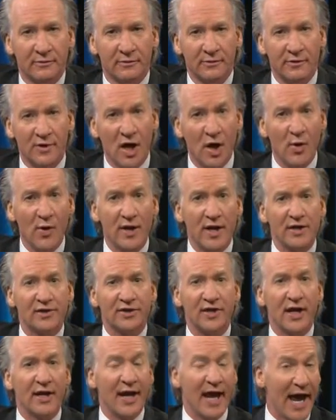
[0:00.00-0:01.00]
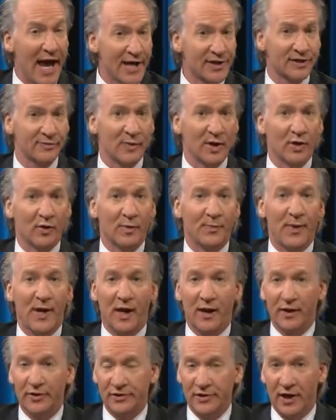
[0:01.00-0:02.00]
No one has yet asked me to
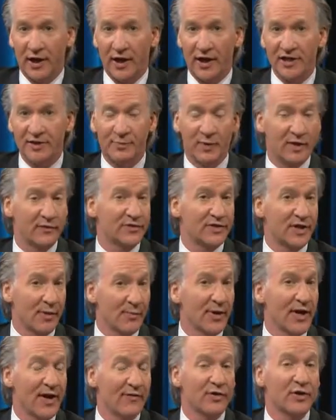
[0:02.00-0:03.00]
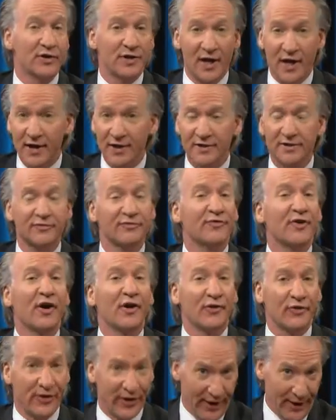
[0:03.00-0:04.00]
apologize, but if someone ever does,
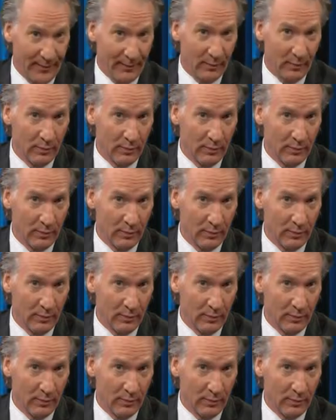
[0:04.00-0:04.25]
fuck them.